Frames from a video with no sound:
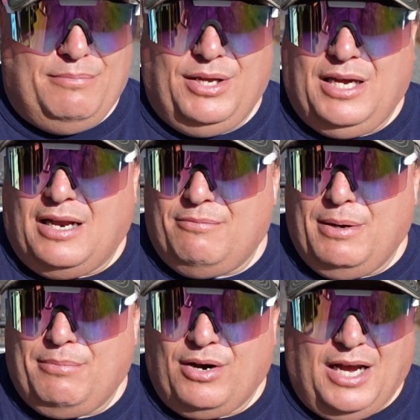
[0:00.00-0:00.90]
But you got to
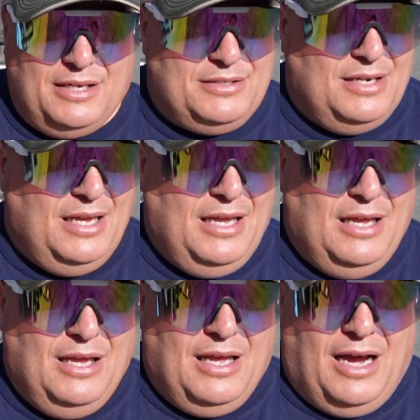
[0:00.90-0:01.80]
remember, guys,
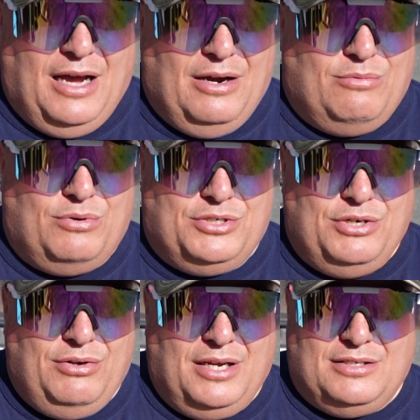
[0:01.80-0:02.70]
we're
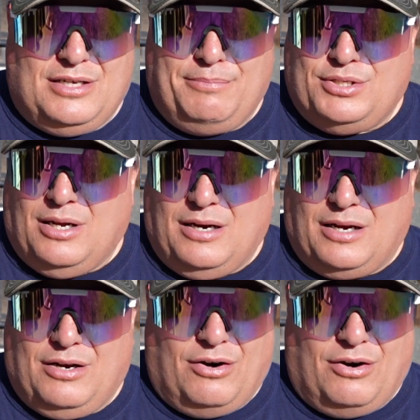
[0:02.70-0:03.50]
shooting subsonic.